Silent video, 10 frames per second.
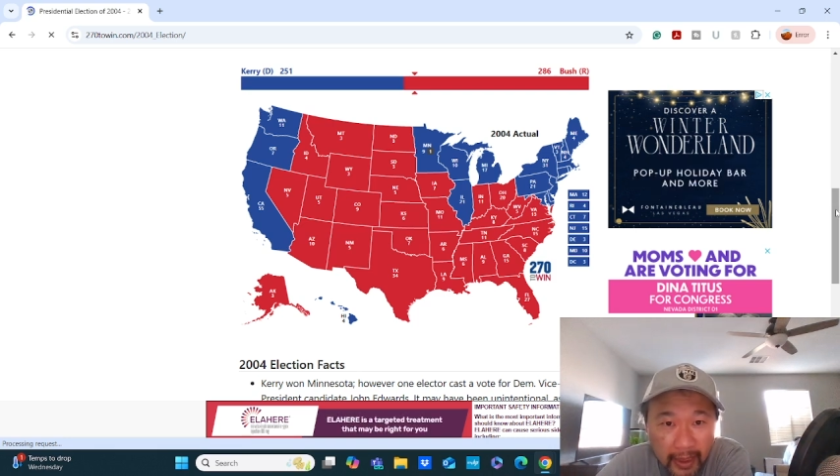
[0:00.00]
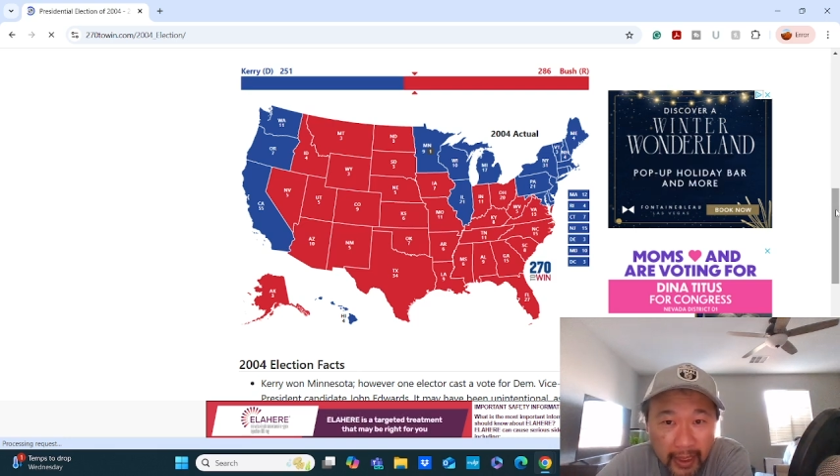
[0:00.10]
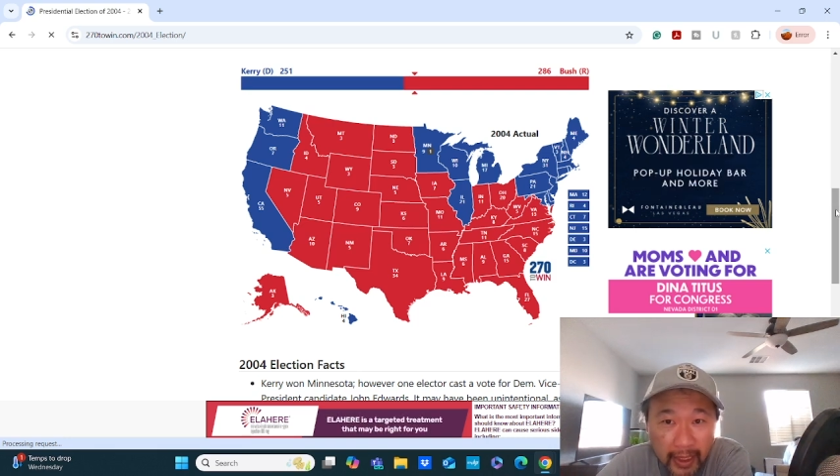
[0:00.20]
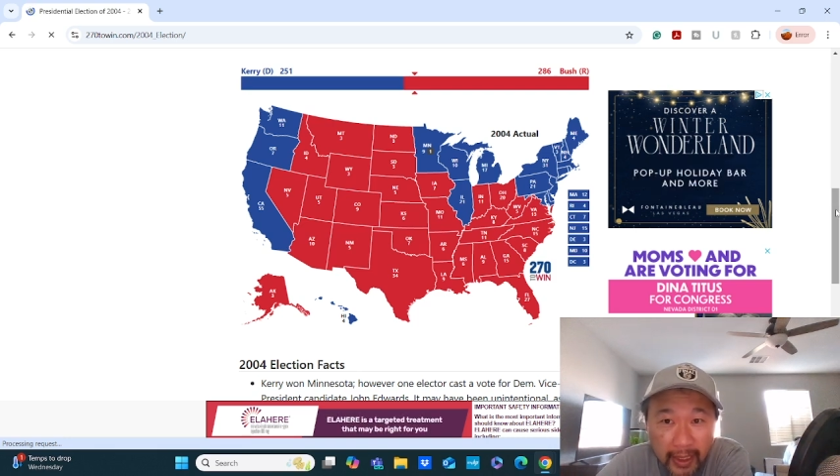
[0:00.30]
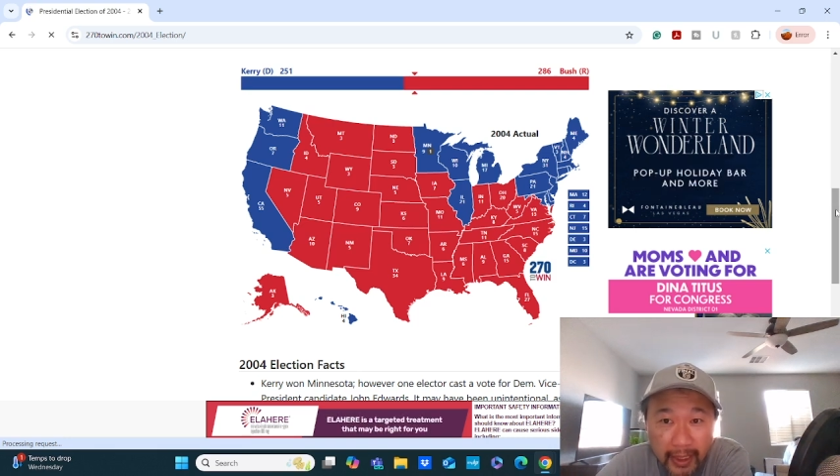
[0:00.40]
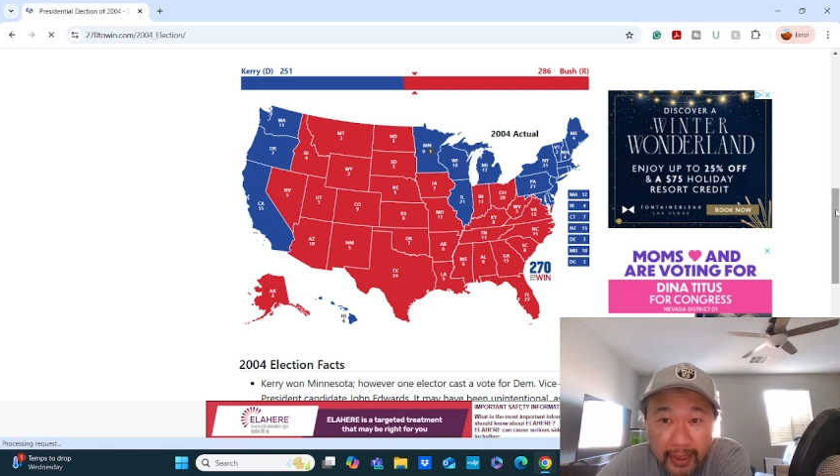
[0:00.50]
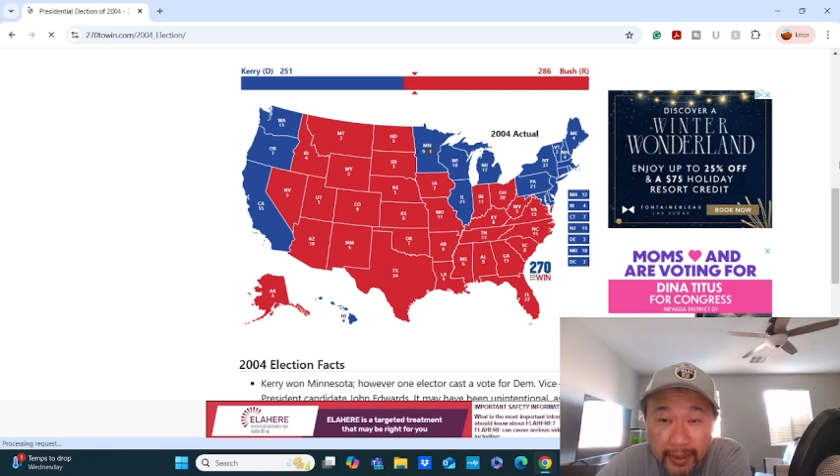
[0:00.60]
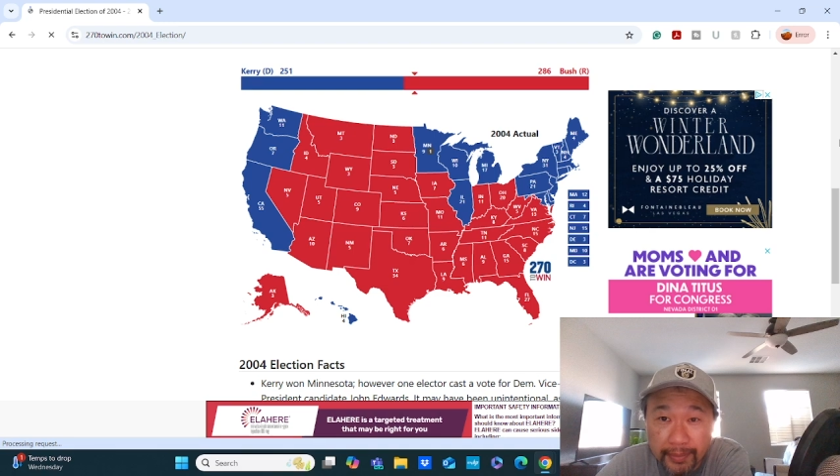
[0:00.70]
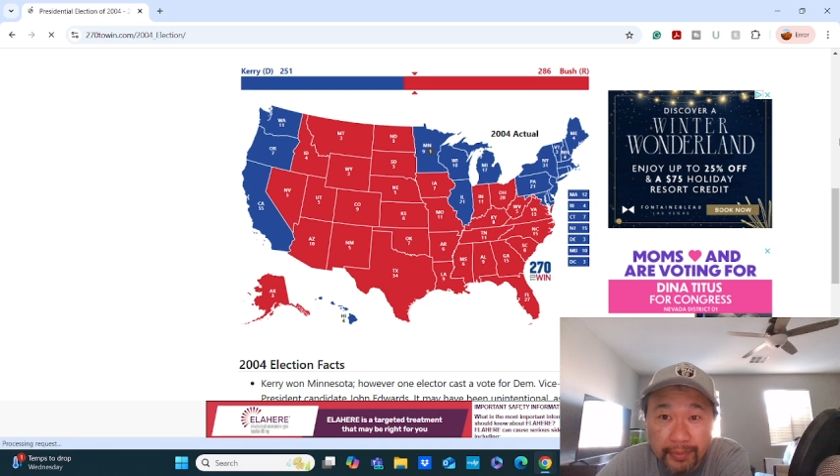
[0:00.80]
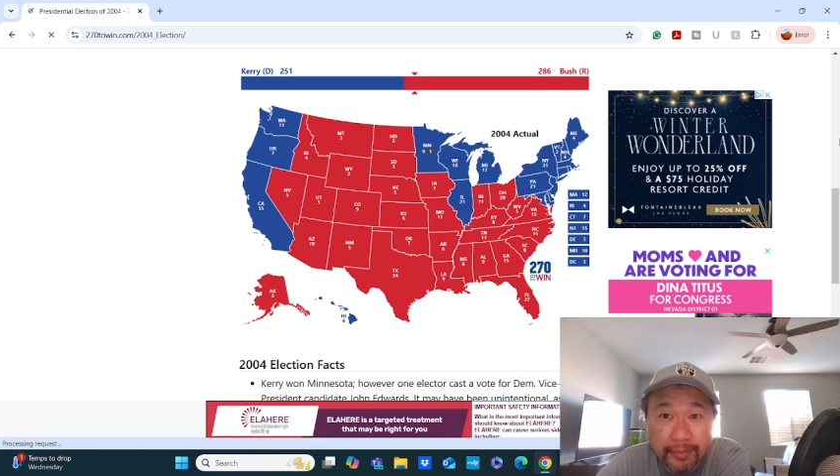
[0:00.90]

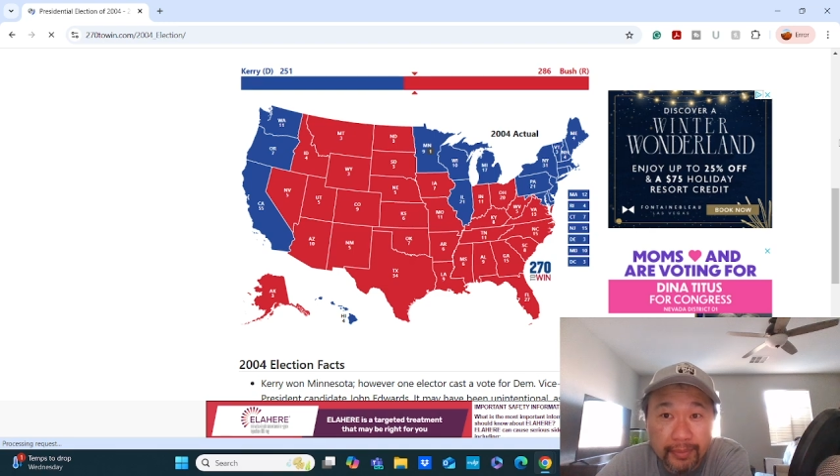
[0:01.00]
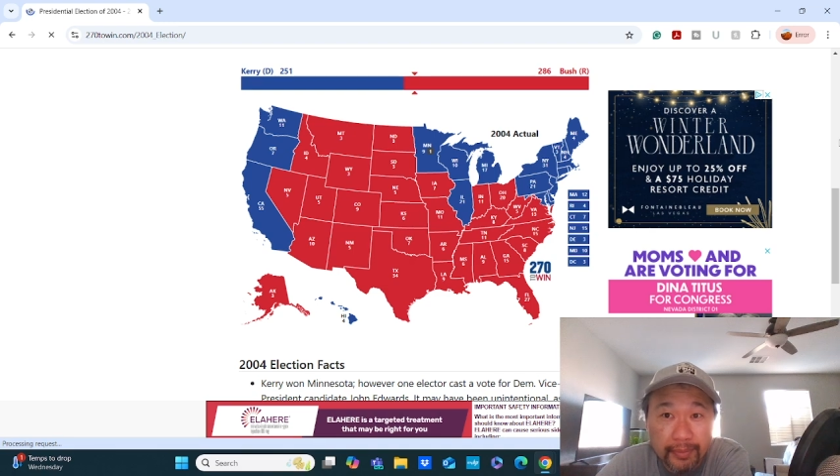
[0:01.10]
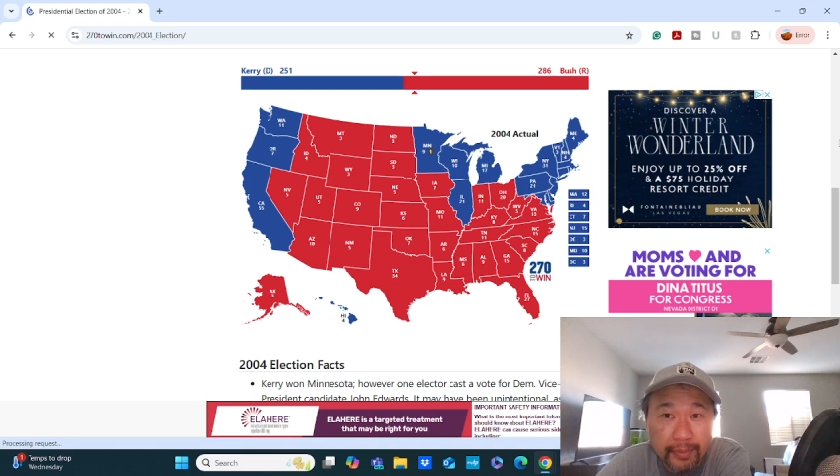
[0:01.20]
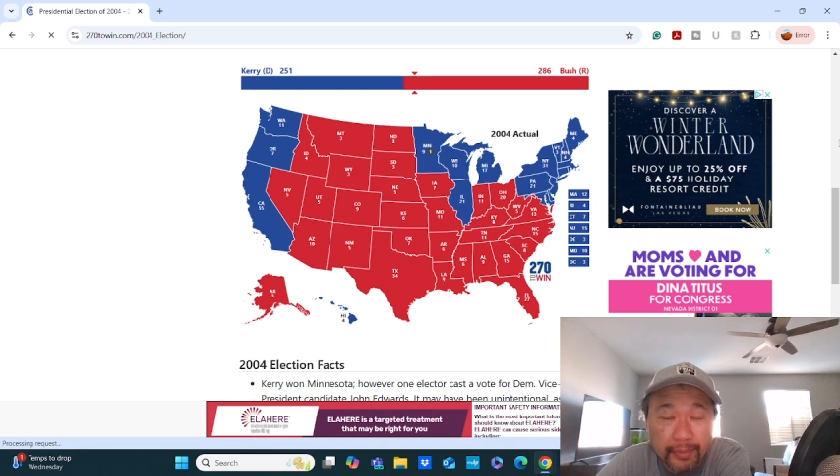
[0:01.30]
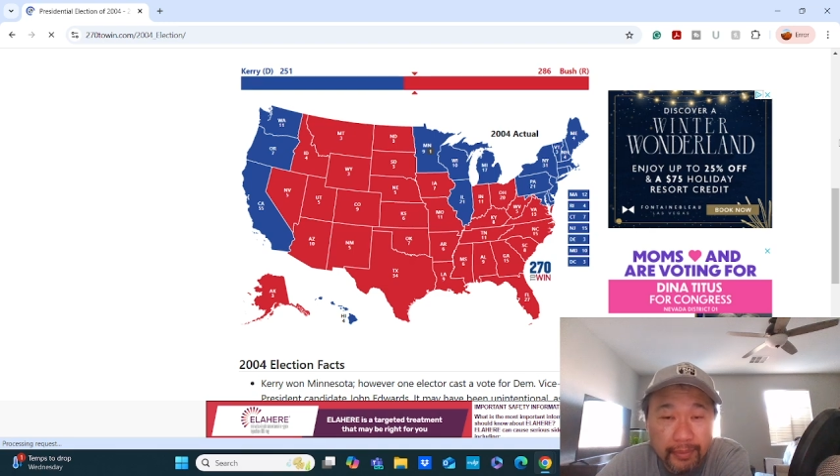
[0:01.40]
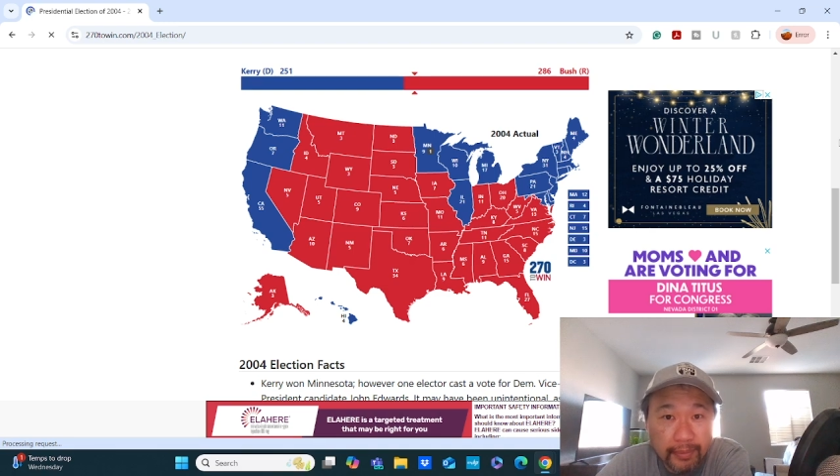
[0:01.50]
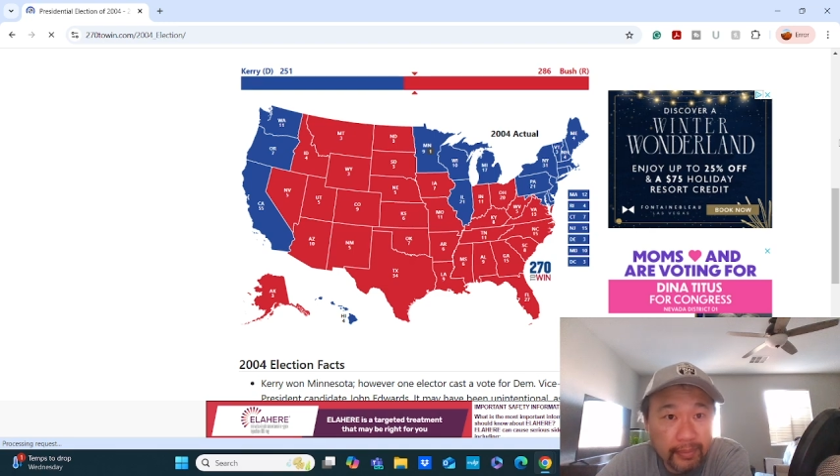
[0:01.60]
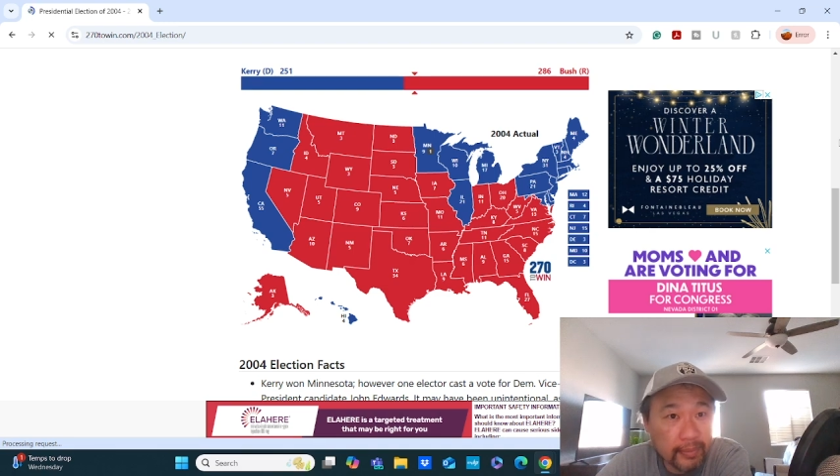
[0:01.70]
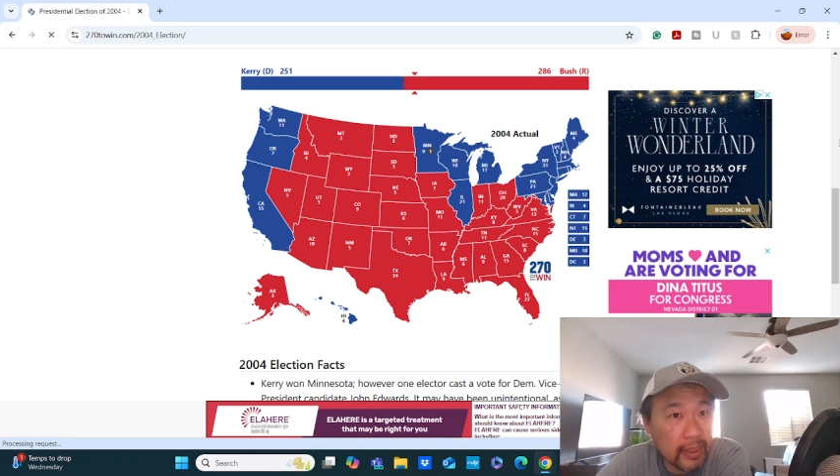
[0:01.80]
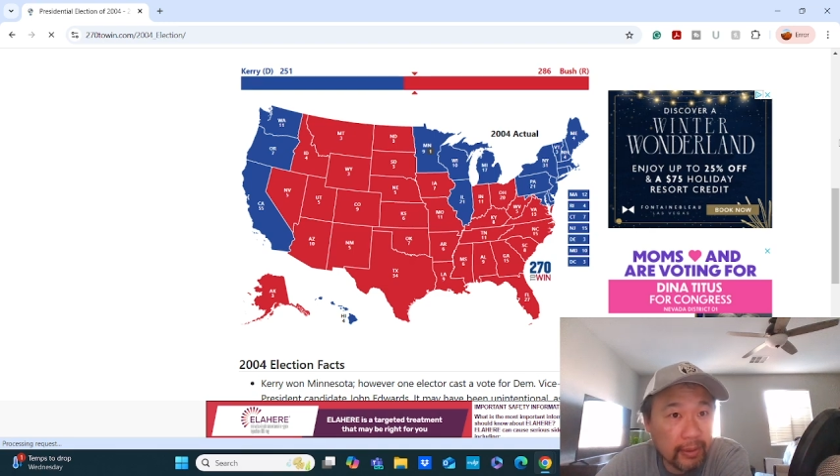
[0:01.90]
And,
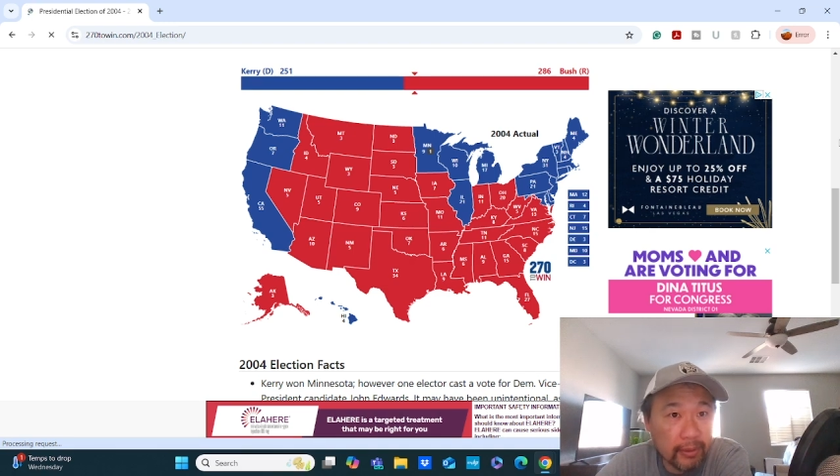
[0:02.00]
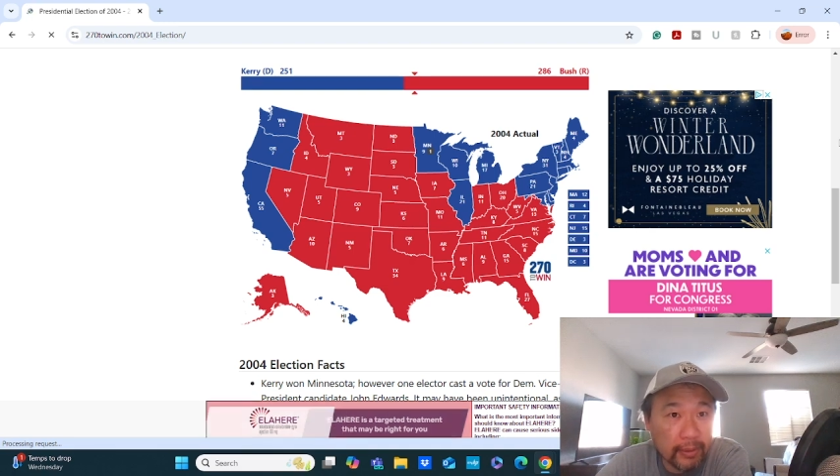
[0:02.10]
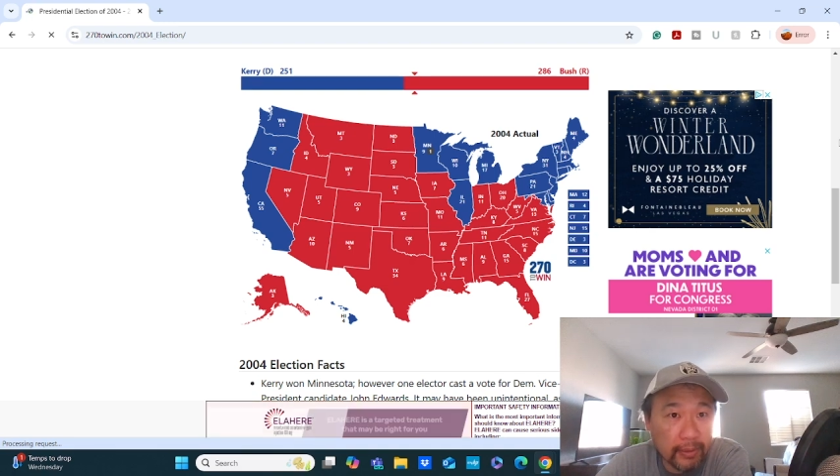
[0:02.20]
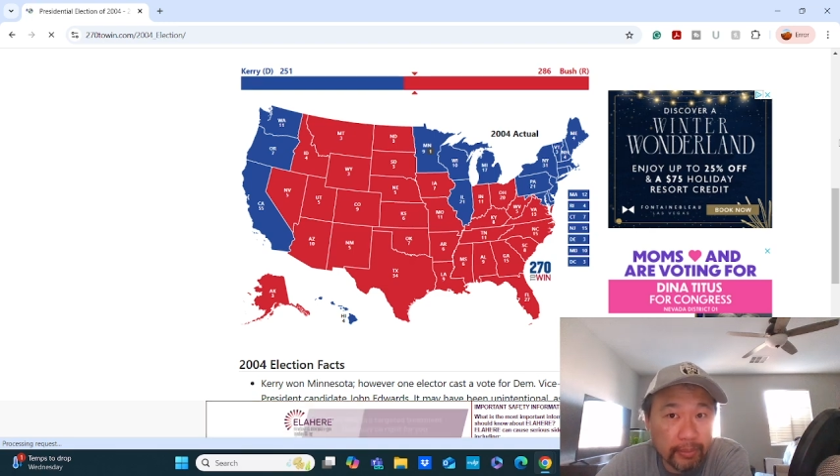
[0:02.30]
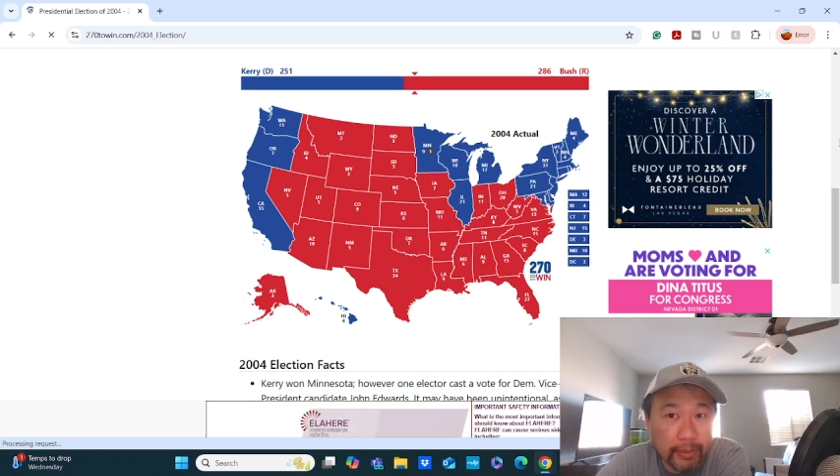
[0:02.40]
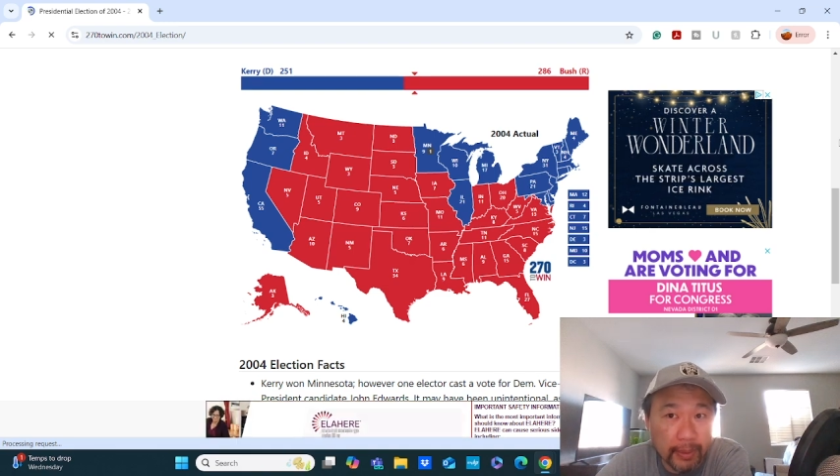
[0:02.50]
well,